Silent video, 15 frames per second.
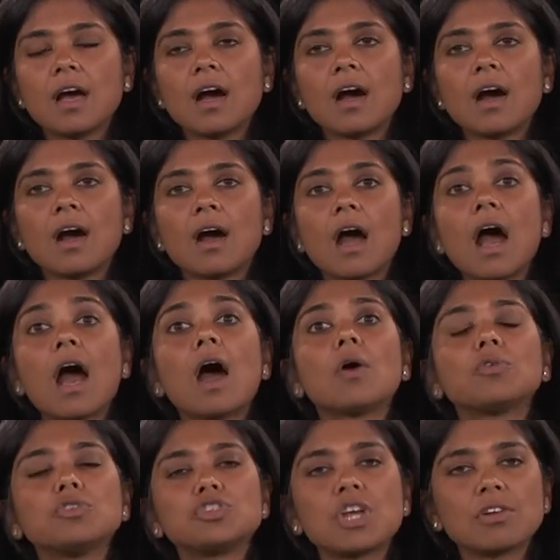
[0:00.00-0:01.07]
uh, how
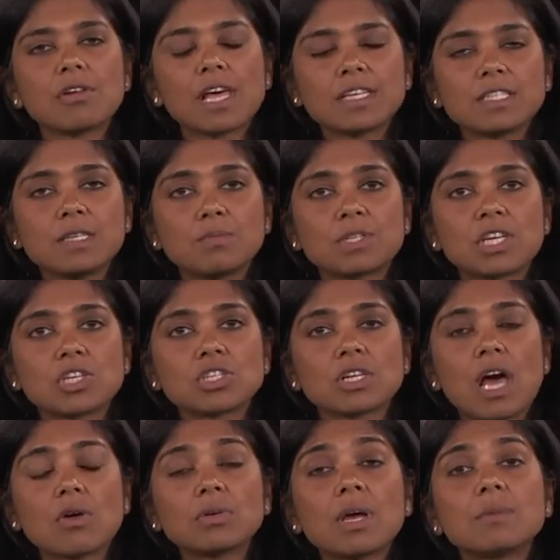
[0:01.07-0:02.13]
to generalize the potential
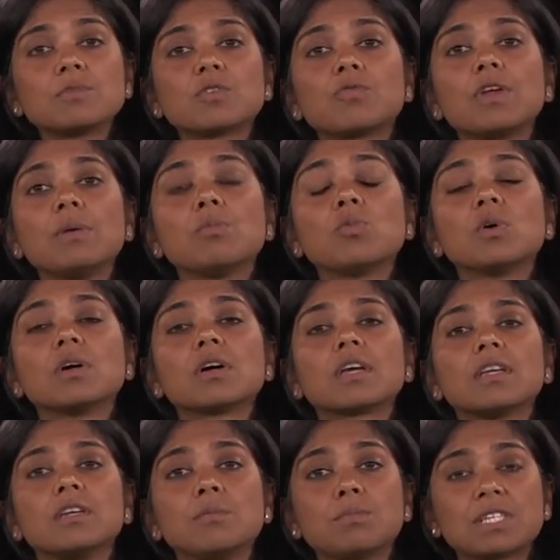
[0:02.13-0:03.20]
outcomes framework
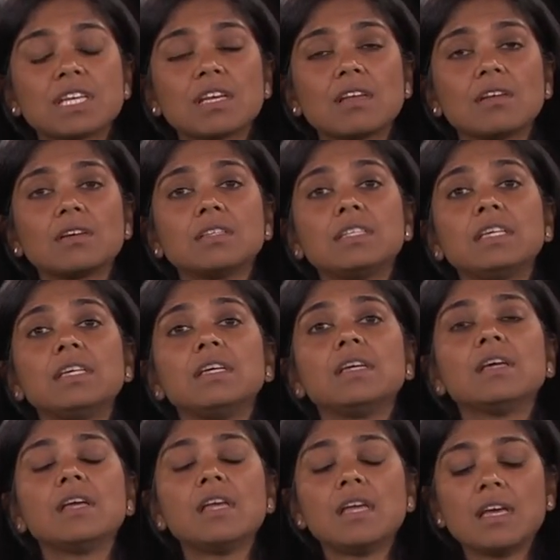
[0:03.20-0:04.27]
and in particular the
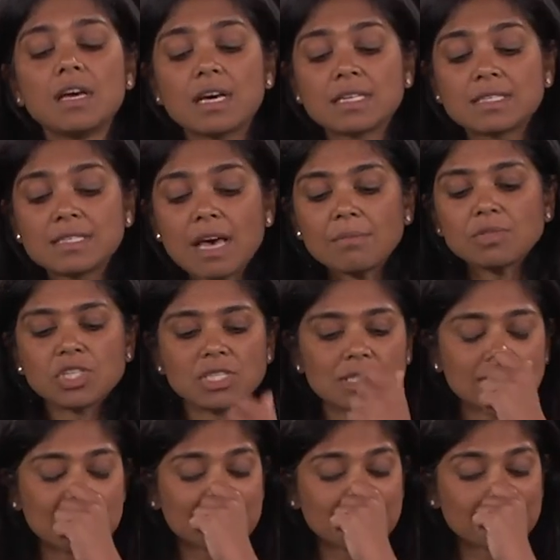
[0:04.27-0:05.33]

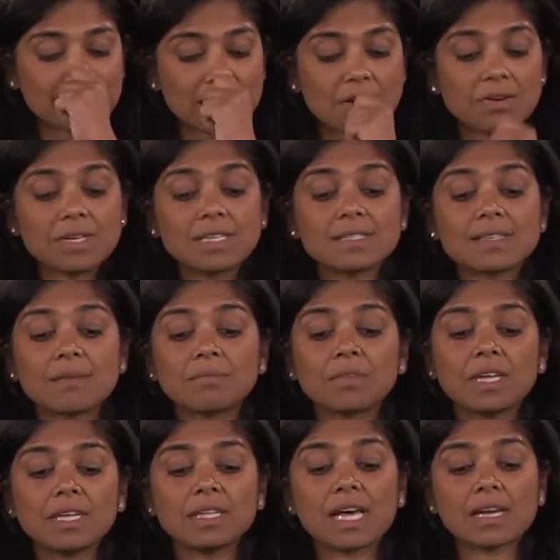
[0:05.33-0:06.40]
assumptions necessary,
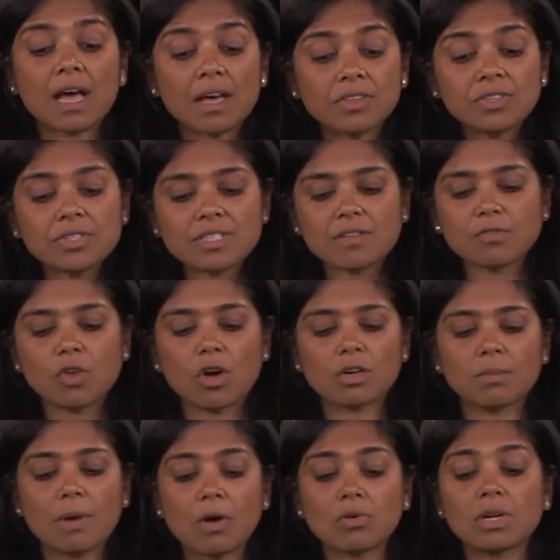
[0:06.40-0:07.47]
something that others have thought
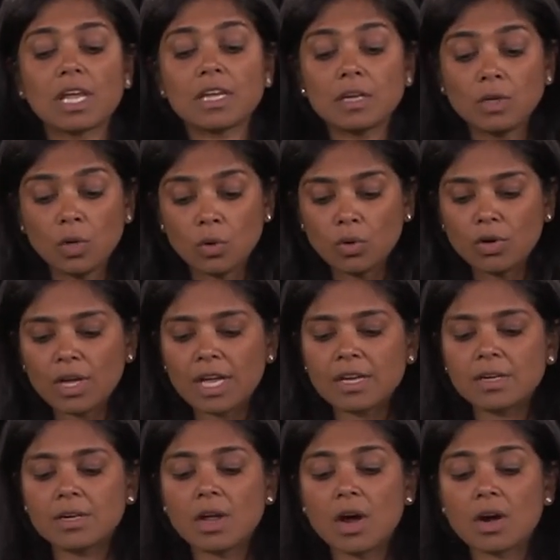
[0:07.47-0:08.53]
about, like Lok
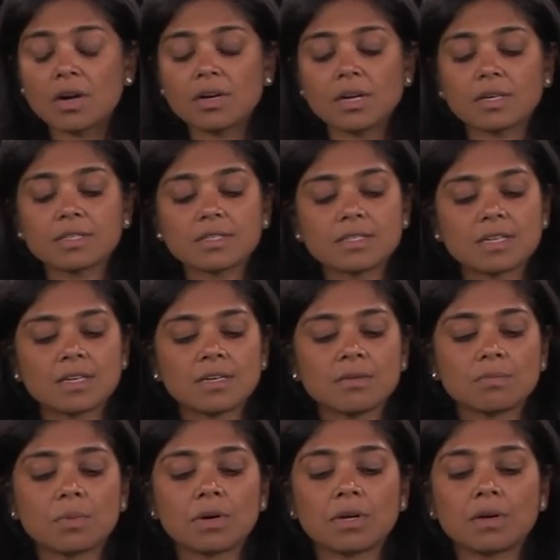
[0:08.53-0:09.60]
and Arjas, and
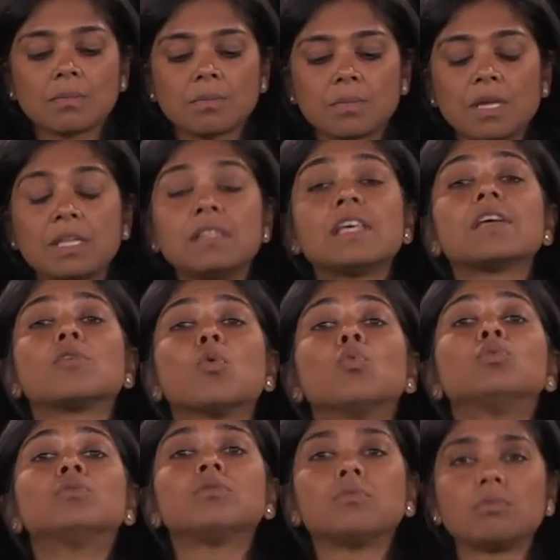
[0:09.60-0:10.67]
in their
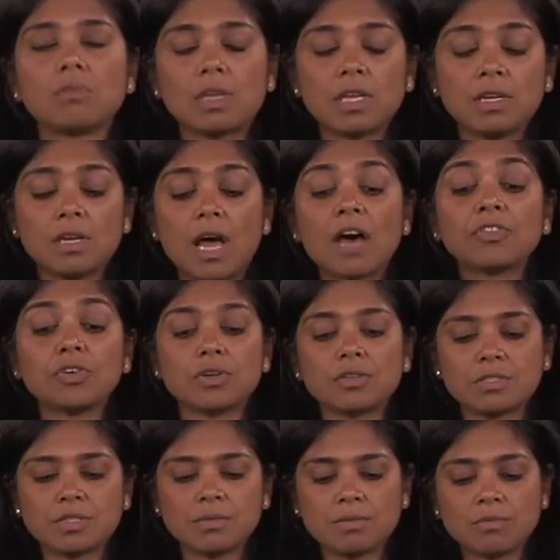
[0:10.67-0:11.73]
own, in other
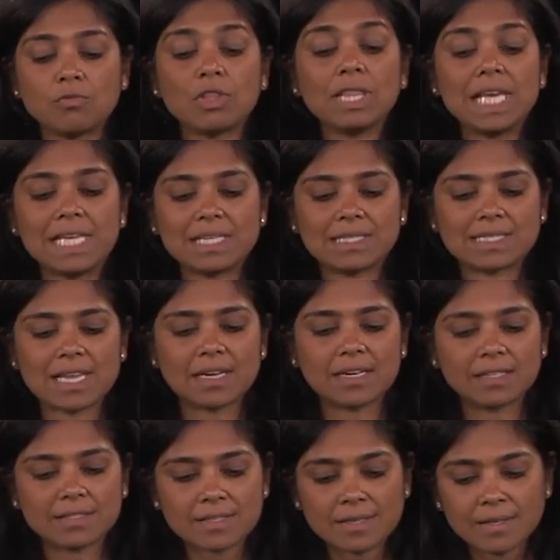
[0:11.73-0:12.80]
related
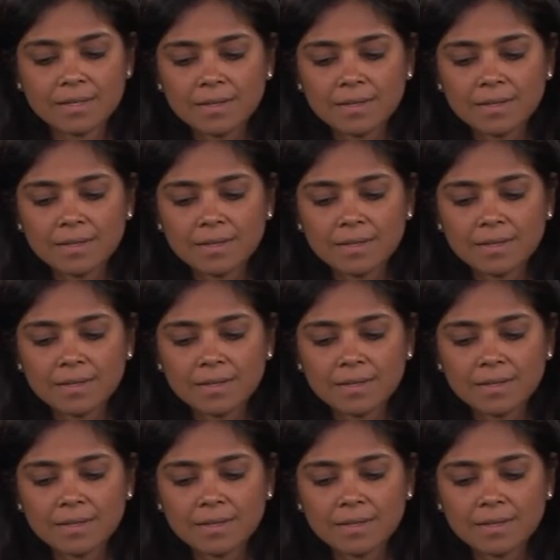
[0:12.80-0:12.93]
settings.